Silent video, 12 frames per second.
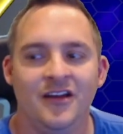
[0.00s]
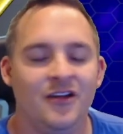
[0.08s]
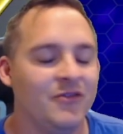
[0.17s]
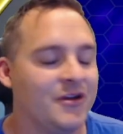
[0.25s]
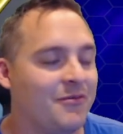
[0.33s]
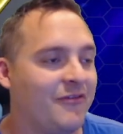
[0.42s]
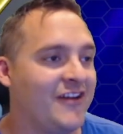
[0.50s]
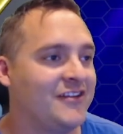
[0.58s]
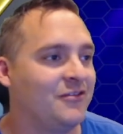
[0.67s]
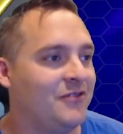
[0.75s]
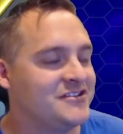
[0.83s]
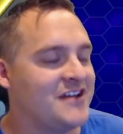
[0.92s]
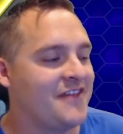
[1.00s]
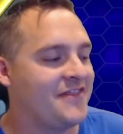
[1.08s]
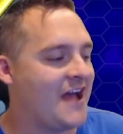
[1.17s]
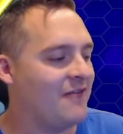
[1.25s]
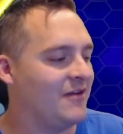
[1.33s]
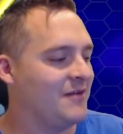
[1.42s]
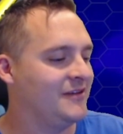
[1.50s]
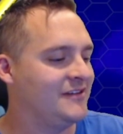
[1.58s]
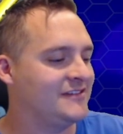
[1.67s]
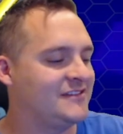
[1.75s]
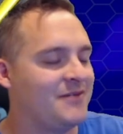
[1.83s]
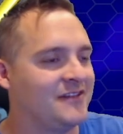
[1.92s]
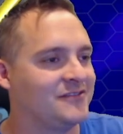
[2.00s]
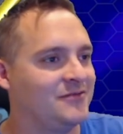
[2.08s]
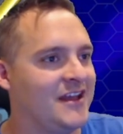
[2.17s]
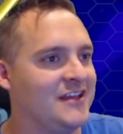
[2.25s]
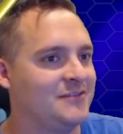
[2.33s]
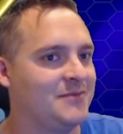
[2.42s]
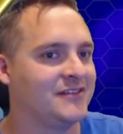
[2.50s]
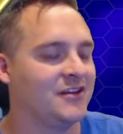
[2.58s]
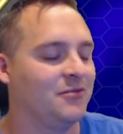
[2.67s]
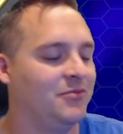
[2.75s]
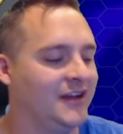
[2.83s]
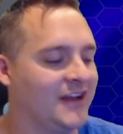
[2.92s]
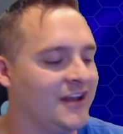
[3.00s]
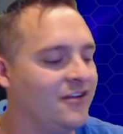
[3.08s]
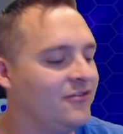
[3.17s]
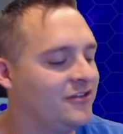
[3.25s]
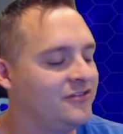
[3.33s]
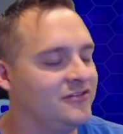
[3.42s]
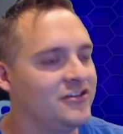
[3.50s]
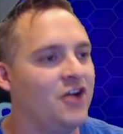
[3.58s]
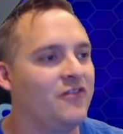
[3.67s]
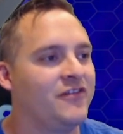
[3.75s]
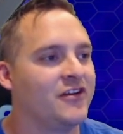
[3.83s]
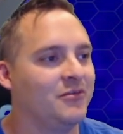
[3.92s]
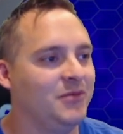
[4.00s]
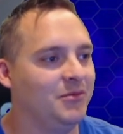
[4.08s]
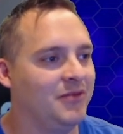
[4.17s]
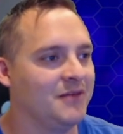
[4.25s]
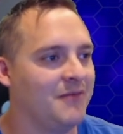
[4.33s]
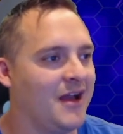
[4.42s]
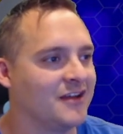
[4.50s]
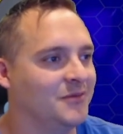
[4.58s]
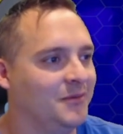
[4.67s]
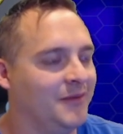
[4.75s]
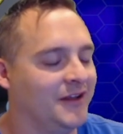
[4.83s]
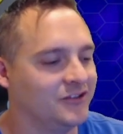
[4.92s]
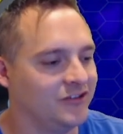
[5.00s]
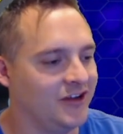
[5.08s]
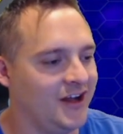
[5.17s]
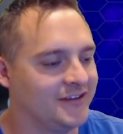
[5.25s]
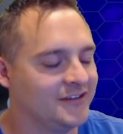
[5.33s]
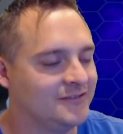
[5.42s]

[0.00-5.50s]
We can prevent a one-shot that way, but it just depends on what aspect they're playing. I don't know if they're going to be playing Maximum Belt or not.